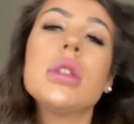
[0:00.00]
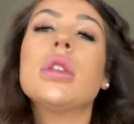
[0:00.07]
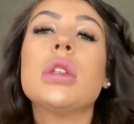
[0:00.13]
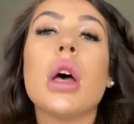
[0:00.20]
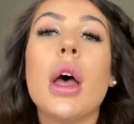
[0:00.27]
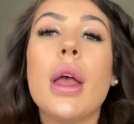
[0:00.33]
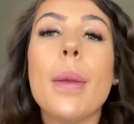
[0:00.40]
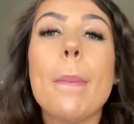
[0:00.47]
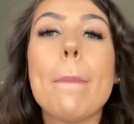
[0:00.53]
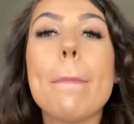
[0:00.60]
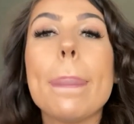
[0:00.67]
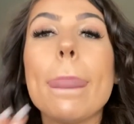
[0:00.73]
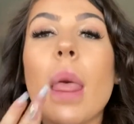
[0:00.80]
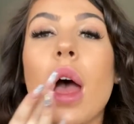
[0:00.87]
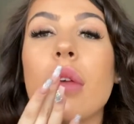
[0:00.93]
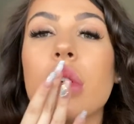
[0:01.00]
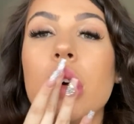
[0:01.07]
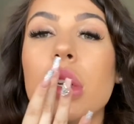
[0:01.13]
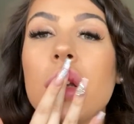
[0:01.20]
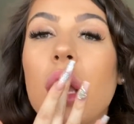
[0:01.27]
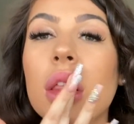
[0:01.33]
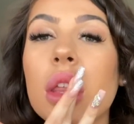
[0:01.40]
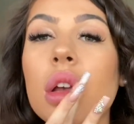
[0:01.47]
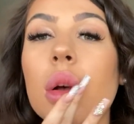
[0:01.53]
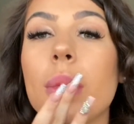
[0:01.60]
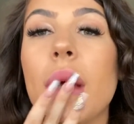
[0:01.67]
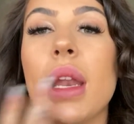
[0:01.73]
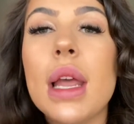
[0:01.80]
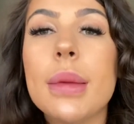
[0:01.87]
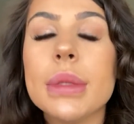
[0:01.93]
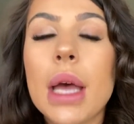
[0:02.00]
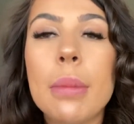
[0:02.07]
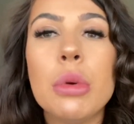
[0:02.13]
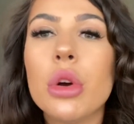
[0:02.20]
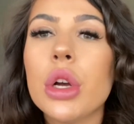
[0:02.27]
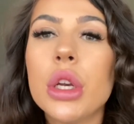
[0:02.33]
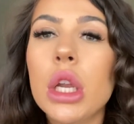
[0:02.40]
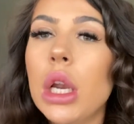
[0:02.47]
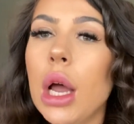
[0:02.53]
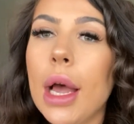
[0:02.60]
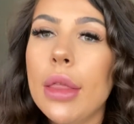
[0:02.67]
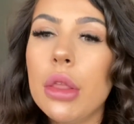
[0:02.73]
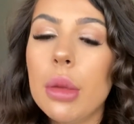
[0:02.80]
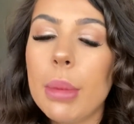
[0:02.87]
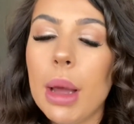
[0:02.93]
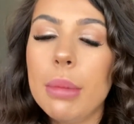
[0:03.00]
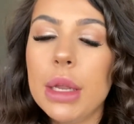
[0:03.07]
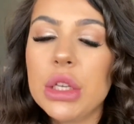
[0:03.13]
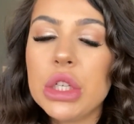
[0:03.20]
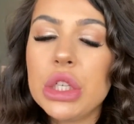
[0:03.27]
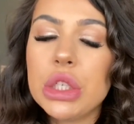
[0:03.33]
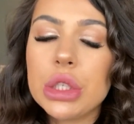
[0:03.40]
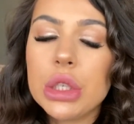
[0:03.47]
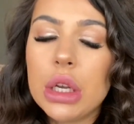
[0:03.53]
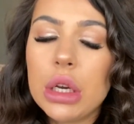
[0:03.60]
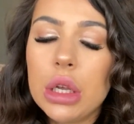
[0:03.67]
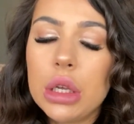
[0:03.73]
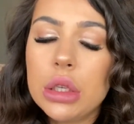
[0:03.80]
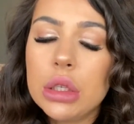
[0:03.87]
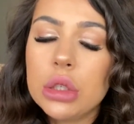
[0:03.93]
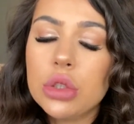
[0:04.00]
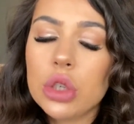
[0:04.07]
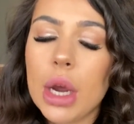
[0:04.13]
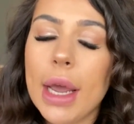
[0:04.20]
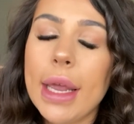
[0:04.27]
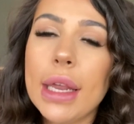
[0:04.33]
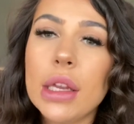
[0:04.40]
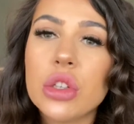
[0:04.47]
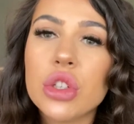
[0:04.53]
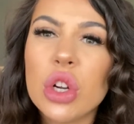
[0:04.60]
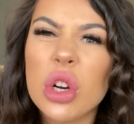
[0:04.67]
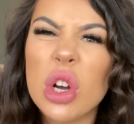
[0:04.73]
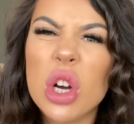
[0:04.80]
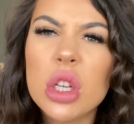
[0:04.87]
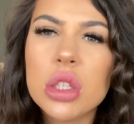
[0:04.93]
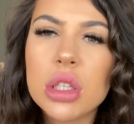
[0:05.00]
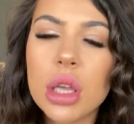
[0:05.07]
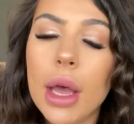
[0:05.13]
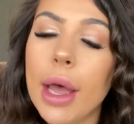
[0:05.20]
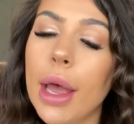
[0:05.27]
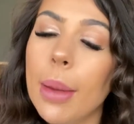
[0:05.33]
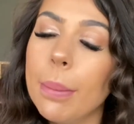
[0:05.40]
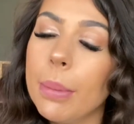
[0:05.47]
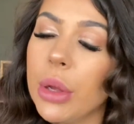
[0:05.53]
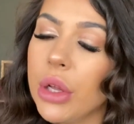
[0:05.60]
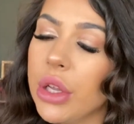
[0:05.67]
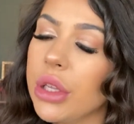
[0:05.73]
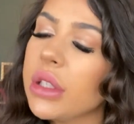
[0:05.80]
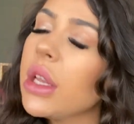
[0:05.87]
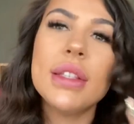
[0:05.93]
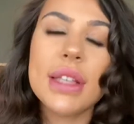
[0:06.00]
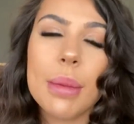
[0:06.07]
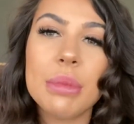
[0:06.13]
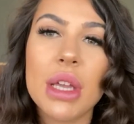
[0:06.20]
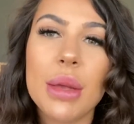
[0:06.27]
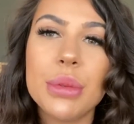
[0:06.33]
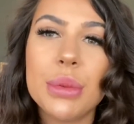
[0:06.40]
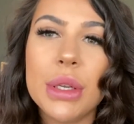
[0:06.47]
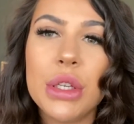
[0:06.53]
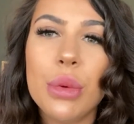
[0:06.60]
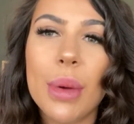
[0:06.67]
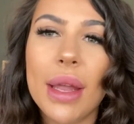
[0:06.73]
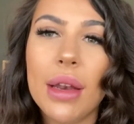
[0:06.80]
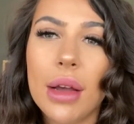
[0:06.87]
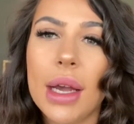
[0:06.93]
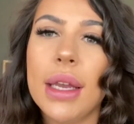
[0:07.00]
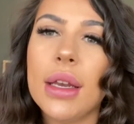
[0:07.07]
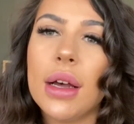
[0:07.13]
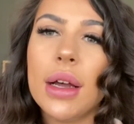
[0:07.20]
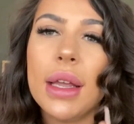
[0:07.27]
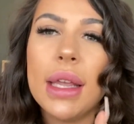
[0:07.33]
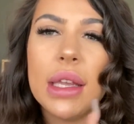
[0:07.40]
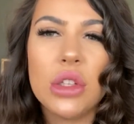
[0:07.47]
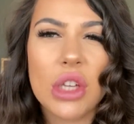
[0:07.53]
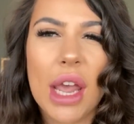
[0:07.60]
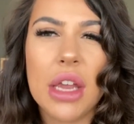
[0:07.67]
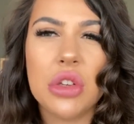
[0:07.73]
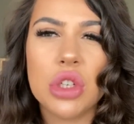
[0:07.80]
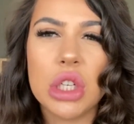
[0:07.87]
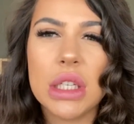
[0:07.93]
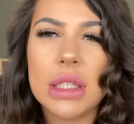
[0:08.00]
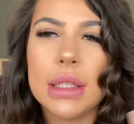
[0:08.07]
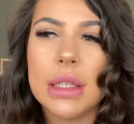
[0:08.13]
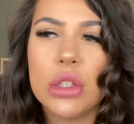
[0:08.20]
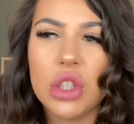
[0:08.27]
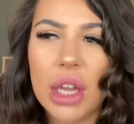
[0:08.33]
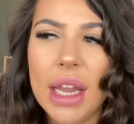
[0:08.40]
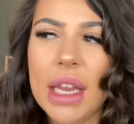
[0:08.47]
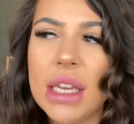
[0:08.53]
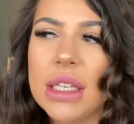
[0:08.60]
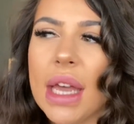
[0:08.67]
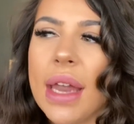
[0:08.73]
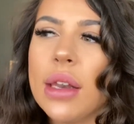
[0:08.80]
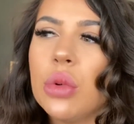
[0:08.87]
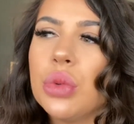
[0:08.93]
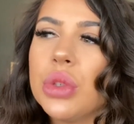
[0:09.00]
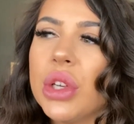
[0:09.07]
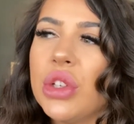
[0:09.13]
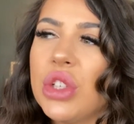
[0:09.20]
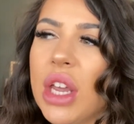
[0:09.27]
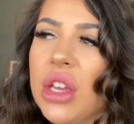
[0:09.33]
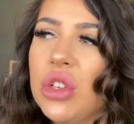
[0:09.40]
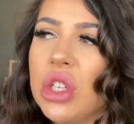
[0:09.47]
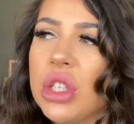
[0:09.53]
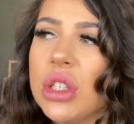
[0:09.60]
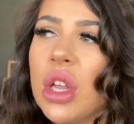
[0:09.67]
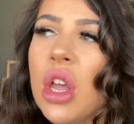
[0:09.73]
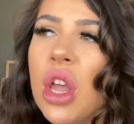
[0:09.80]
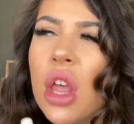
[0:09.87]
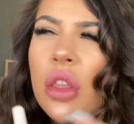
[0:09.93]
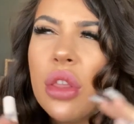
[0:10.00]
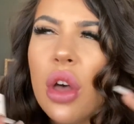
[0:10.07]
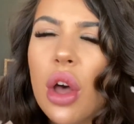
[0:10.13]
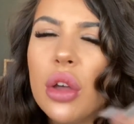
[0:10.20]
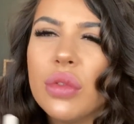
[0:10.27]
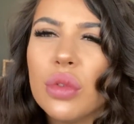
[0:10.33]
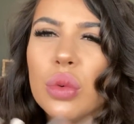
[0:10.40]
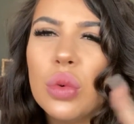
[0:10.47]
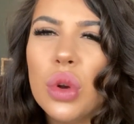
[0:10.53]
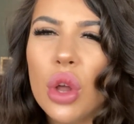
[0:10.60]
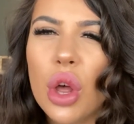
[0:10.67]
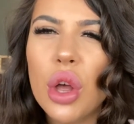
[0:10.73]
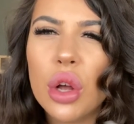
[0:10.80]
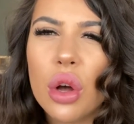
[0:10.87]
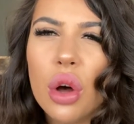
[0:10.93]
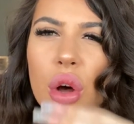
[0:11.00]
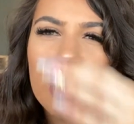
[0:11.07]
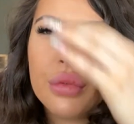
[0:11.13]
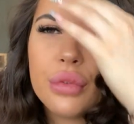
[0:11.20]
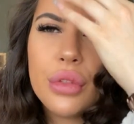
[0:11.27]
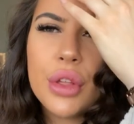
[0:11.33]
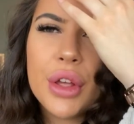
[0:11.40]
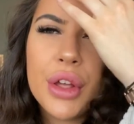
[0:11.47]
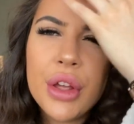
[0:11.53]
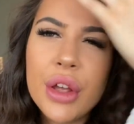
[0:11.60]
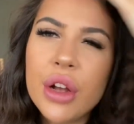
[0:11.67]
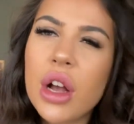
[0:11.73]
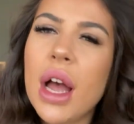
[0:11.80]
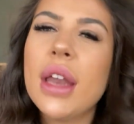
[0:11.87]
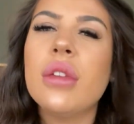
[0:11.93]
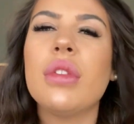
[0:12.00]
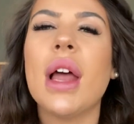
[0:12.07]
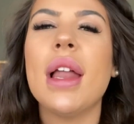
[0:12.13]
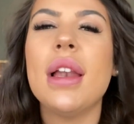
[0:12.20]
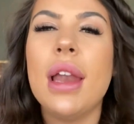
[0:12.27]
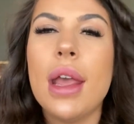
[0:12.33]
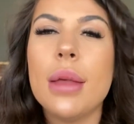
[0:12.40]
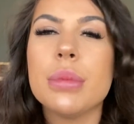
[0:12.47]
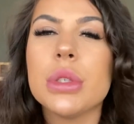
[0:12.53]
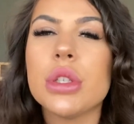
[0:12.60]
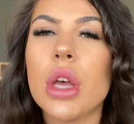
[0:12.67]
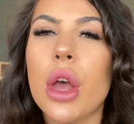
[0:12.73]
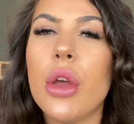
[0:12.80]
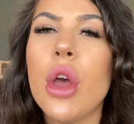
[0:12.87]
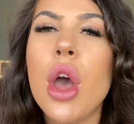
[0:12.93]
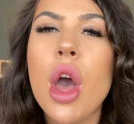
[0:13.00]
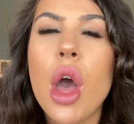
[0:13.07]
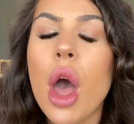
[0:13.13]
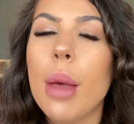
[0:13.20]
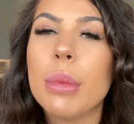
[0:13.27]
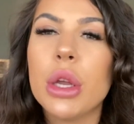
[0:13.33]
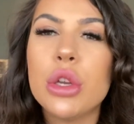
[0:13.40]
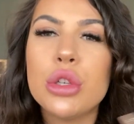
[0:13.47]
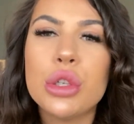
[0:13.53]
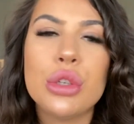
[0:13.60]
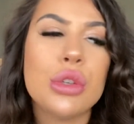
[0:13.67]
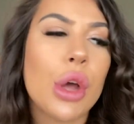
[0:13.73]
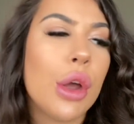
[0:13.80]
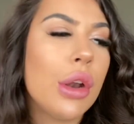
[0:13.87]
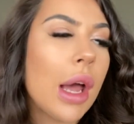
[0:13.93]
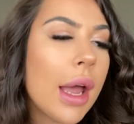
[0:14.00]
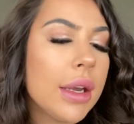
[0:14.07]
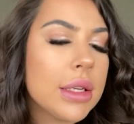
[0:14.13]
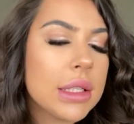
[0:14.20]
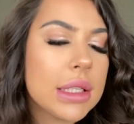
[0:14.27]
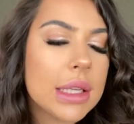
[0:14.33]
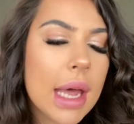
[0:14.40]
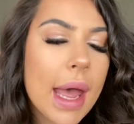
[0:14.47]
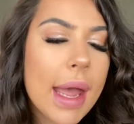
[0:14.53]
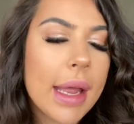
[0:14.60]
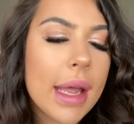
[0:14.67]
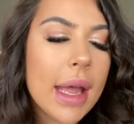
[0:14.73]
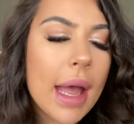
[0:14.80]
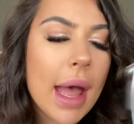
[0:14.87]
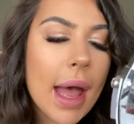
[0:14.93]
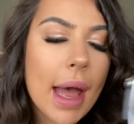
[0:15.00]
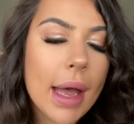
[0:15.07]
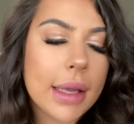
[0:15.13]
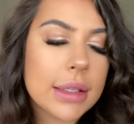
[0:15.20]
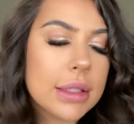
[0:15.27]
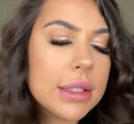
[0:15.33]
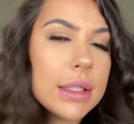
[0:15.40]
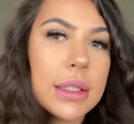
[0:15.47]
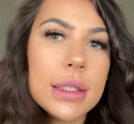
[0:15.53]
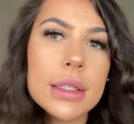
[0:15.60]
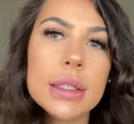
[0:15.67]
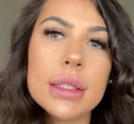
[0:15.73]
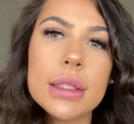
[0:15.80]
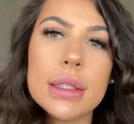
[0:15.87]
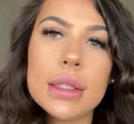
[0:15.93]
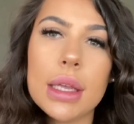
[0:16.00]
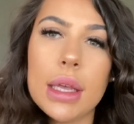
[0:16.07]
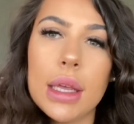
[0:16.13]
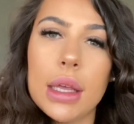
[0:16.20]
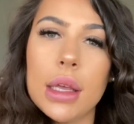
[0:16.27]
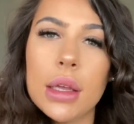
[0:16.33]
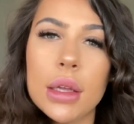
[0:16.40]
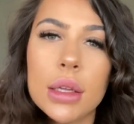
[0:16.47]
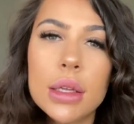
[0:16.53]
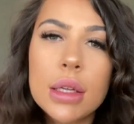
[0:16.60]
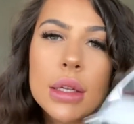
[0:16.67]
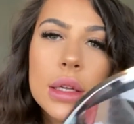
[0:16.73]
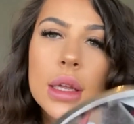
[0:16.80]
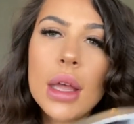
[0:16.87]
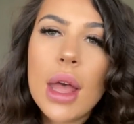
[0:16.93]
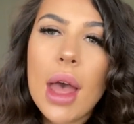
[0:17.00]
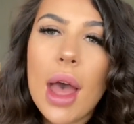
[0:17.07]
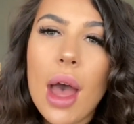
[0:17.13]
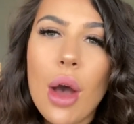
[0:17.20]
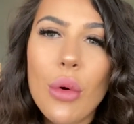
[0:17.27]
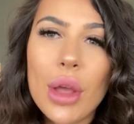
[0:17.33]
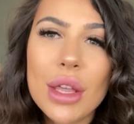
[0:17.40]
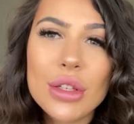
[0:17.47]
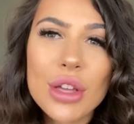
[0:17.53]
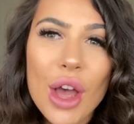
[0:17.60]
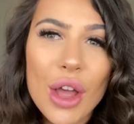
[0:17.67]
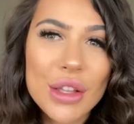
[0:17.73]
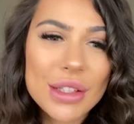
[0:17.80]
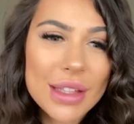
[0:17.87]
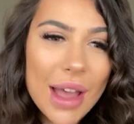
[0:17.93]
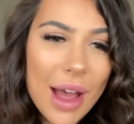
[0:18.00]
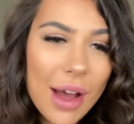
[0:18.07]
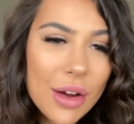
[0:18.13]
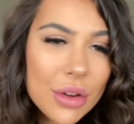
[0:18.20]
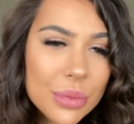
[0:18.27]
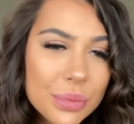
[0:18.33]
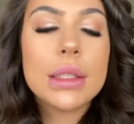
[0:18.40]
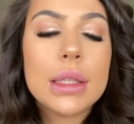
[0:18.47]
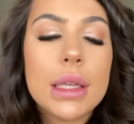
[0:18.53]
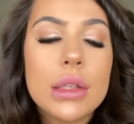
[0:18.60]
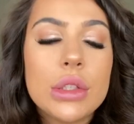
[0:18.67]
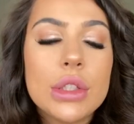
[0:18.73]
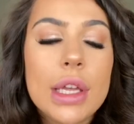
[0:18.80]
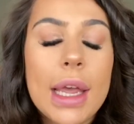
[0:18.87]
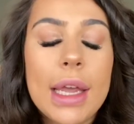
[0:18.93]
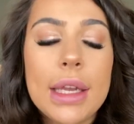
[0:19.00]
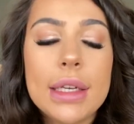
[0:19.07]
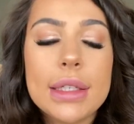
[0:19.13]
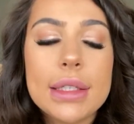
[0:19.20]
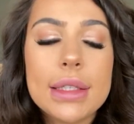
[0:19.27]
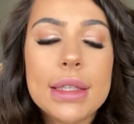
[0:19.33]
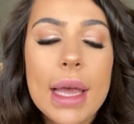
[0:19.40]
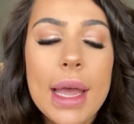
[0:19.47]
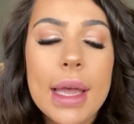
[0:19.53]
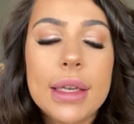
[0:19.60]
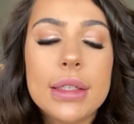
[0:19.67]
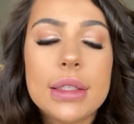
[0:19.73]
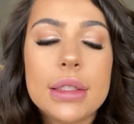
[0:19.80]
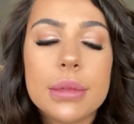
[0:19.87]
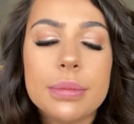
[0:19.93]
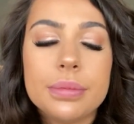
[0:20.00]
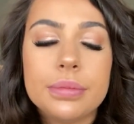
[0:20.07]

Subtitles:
So I've got nothing on my lips, I'm not gonna line them, I'm literally just gonna try each gloss, because sometimes when you wear liner it changes the shade and it also changes the overall look of the kind of like lips. So I'm gonna do no liner today and see how it turns out. This is shade Sand.